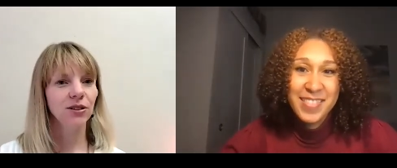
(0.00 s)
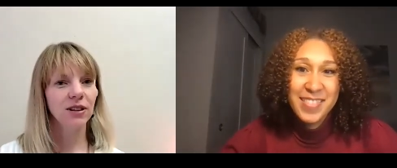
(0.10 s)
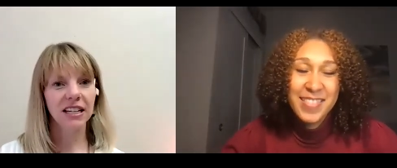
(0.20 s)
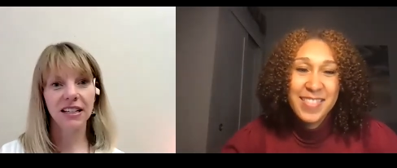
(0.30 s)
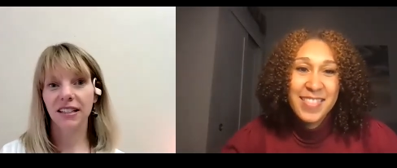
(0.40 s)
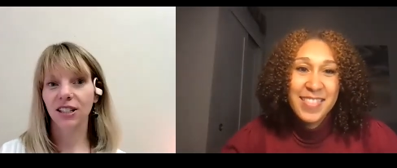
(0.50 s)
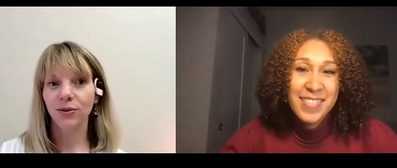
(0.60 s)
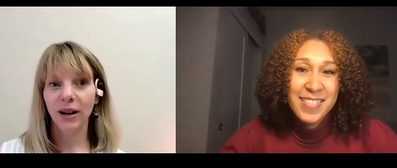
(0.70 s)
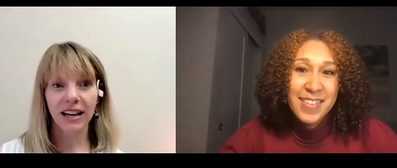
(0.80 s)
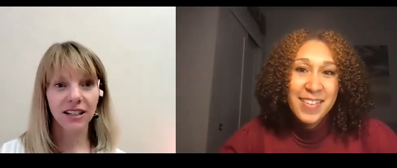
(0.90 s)
Speaker 1: So the
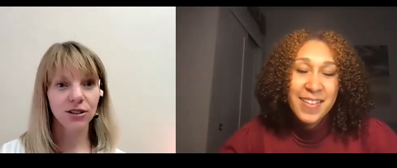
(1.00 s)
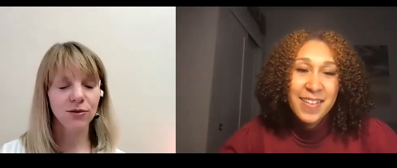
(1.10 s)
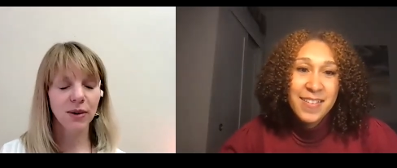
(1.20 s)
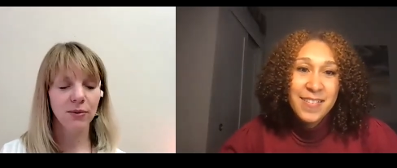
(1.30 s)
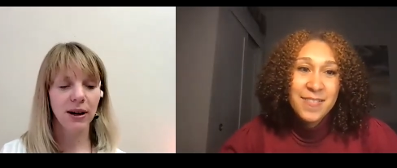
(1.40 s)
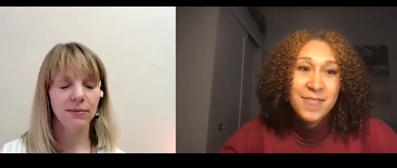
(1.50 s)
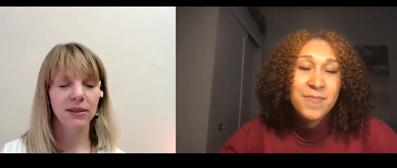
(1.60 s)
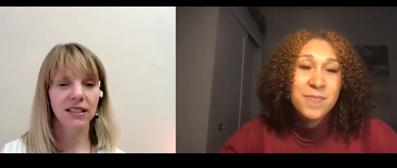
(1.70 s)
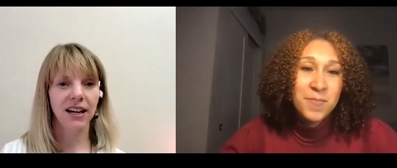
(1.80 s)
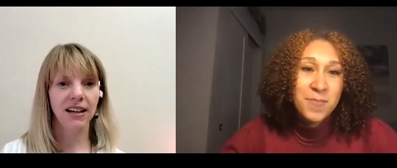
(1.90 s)
easiest way is through my
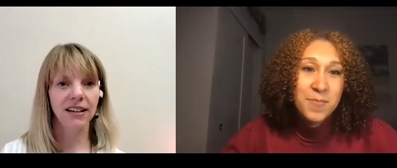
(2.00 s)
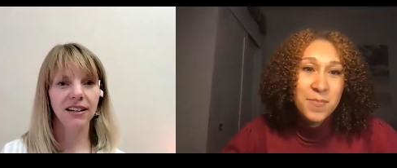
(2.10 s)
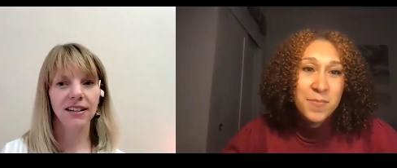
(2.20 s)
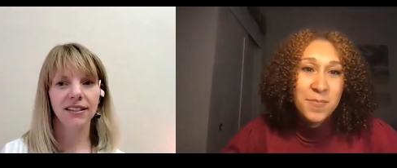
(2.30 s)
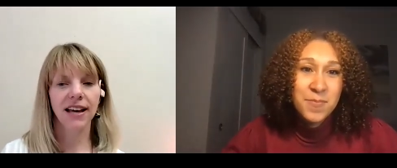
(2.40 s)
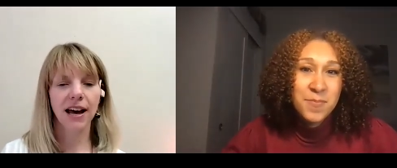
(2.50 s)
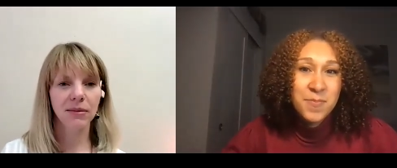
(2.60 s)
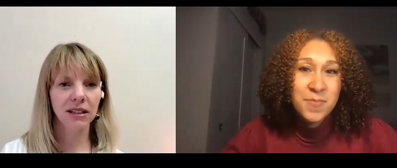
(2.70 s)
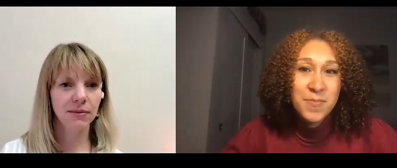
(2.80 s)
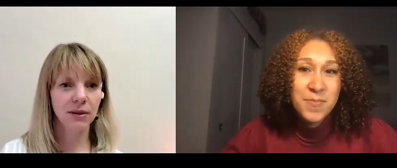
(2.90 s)
website. It's
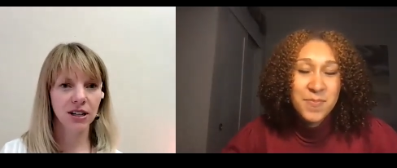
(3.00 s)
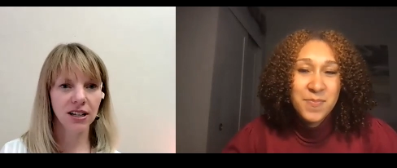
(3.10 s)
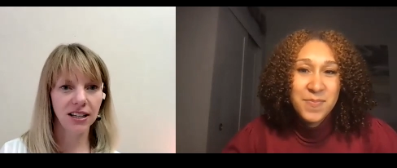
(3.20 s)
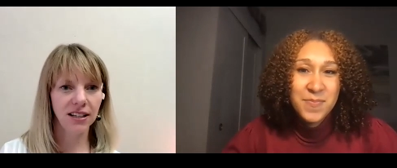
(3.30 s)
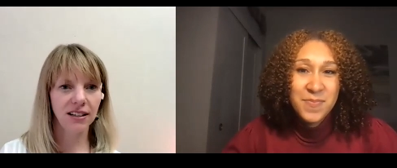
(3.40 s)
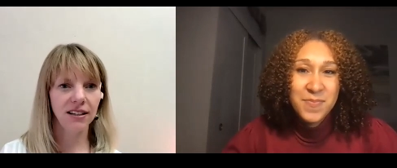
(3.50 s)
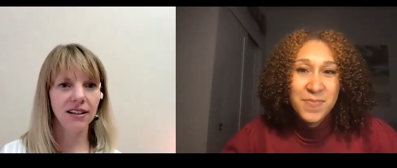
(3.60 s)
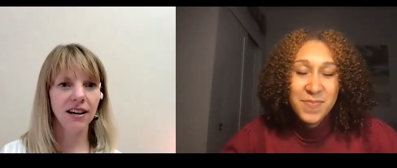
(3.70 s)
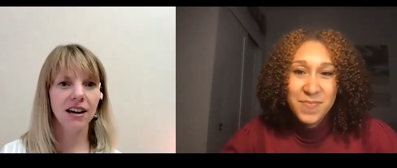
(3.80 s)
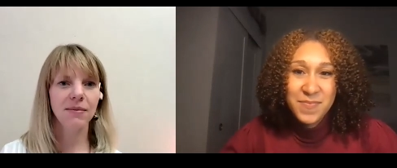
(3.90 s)
Emily
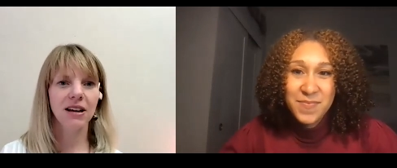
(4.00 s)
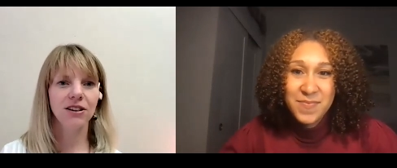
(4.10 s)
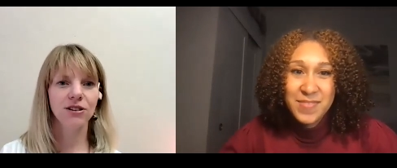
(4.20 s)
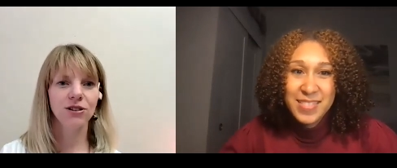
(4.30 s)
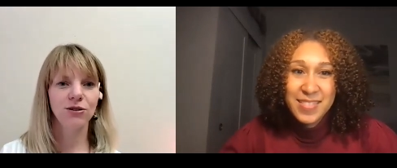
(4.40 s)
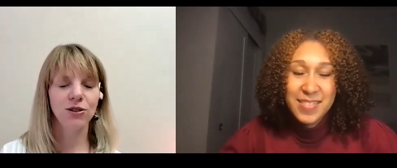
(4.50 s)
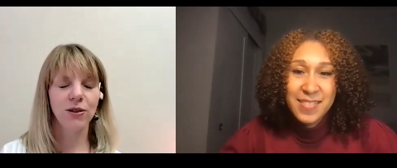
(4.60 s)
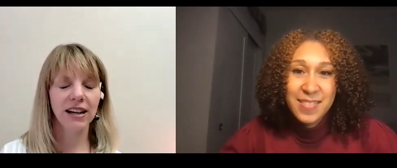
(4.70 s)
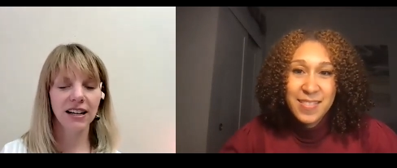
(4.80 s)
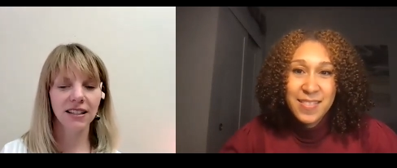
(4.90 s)
Marquis, M A R Q U
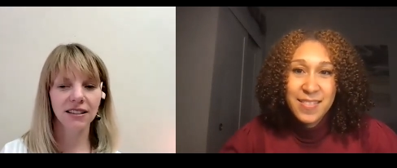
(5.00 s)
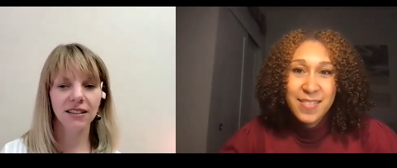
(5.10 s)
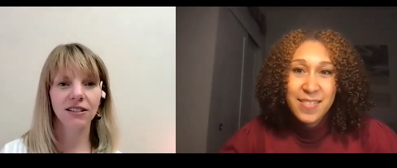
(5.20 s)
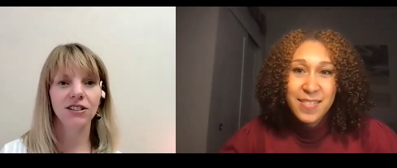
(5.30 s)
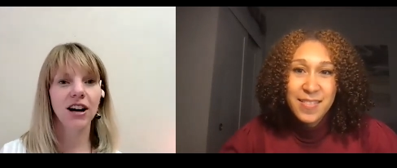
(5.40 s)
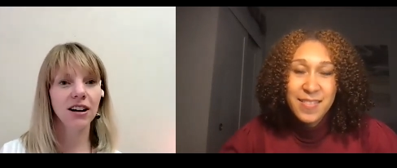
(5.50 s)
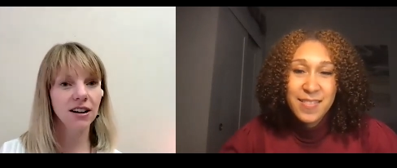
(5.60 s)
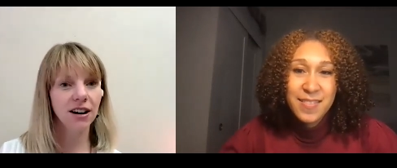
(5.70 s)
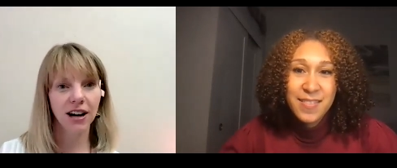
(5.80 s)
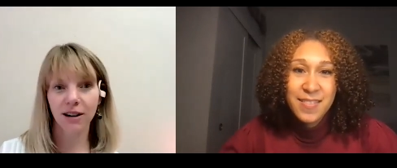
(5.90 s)
I S dot
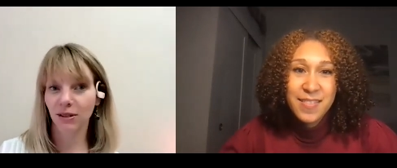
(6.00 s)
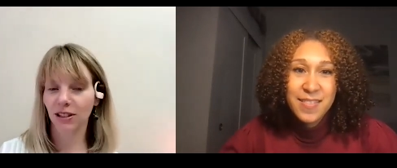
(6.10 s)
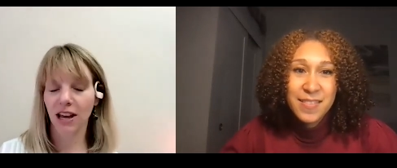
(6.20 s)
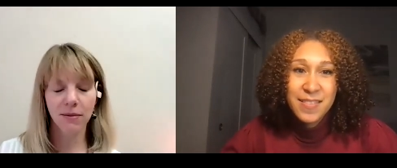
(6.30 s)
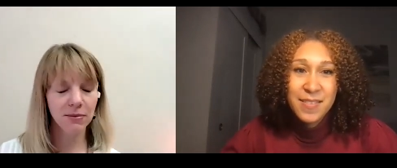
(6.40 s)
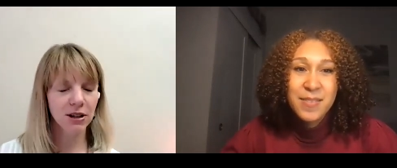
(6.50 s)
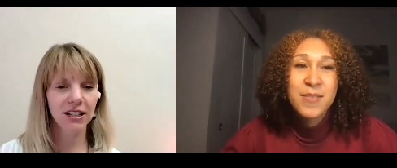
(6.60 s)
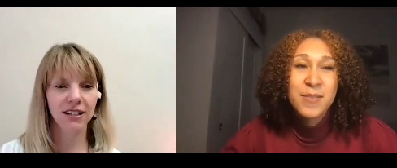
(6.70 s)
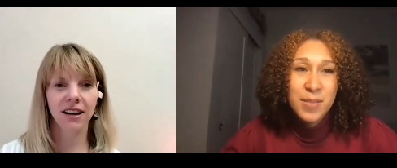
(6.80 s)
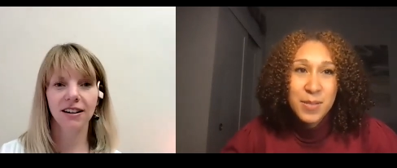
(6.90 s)
com. It's
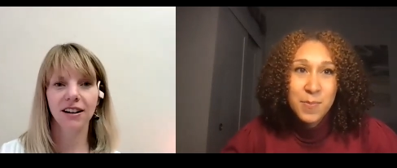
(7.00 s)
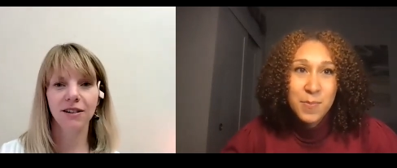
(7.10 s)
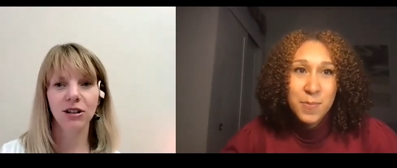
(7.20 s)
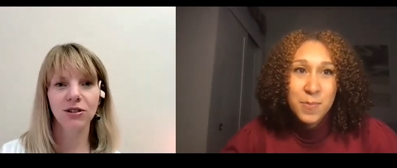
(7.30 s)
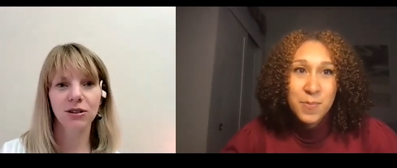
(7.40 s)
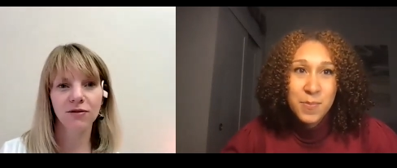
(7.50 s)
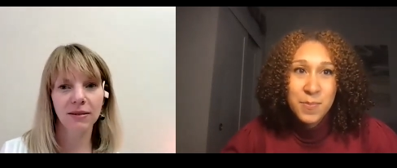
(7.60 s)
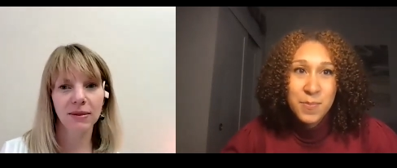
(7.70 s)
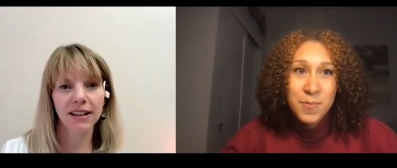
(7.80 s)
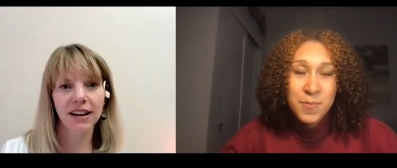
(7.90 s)
emilymarquis.com, and you can
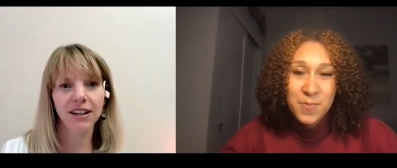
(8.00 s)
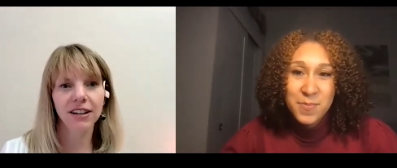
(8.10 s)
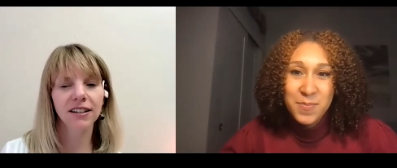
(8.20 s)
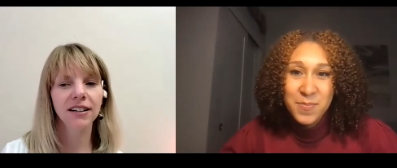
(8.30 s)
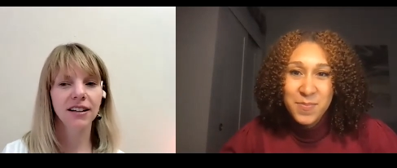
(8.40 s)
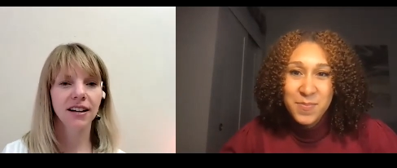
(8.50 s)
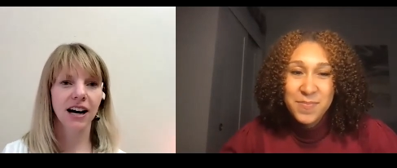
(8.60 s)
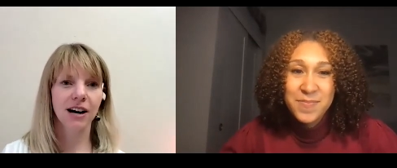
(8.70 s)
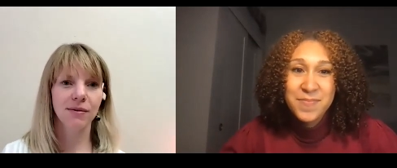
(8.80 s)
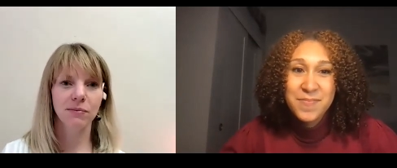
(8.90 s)
find me there.
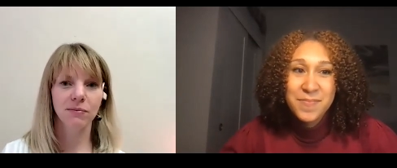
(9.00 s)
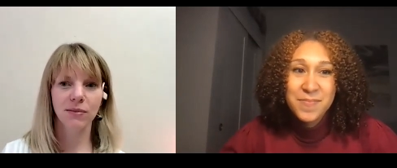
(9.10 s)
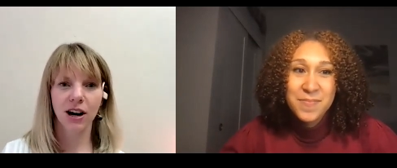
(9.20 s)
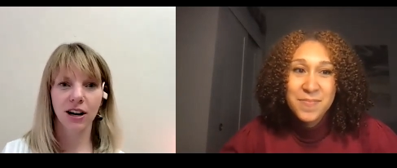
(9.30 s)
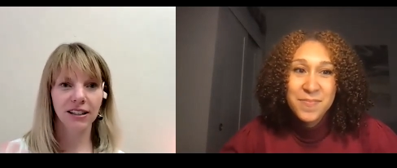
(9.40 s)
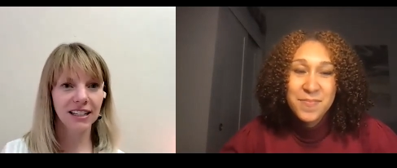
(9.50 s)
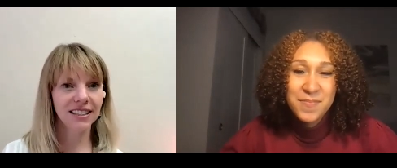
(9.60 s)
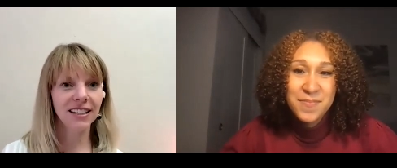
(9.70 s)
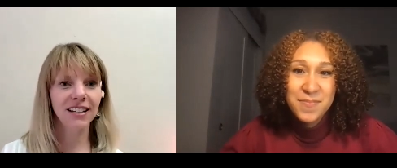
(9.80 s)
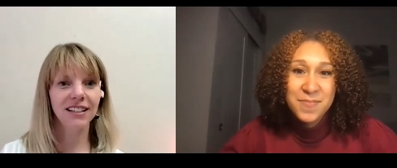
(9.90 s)
Um, I'm on
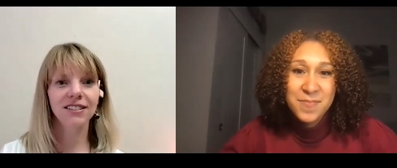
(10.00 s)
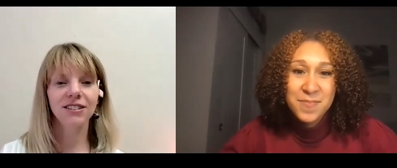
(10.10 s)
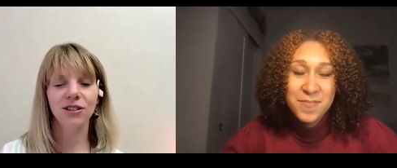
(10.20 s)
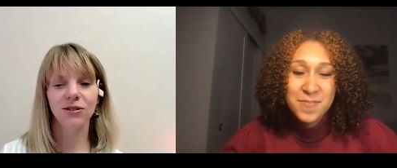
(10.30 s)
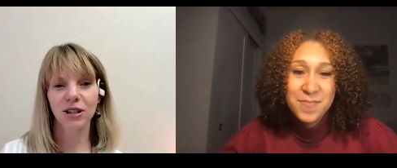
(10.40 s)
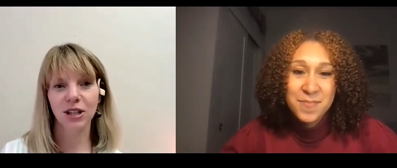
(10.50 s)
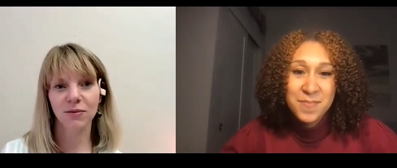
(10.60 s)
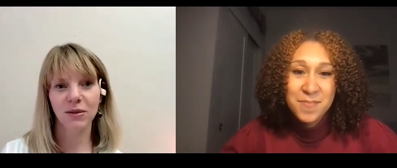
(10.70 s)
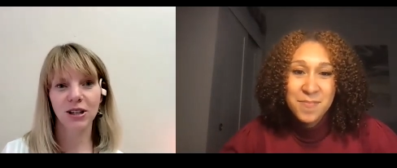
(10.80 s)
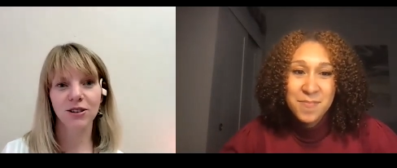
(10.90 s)
LinkedIn. You can
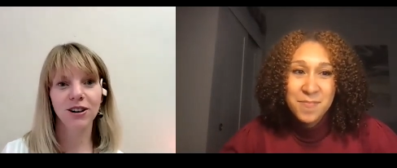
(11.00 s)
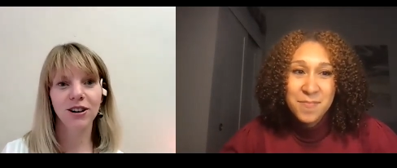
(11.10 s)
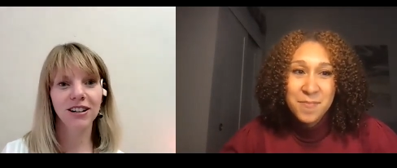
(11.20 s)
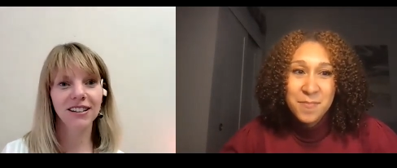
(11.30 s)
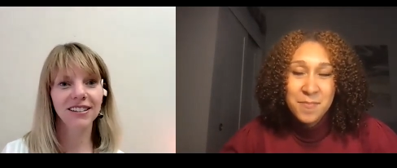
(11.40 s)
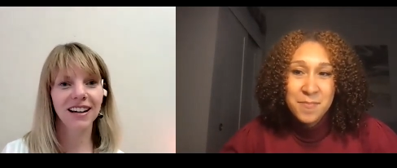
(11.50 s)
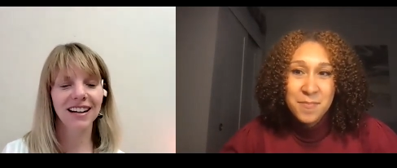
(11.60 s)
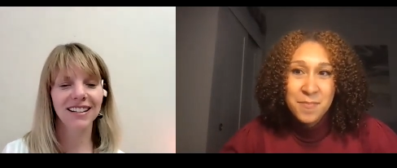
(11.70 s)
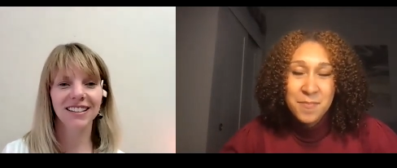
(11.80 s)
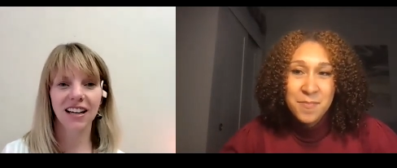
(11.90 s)
give me a call at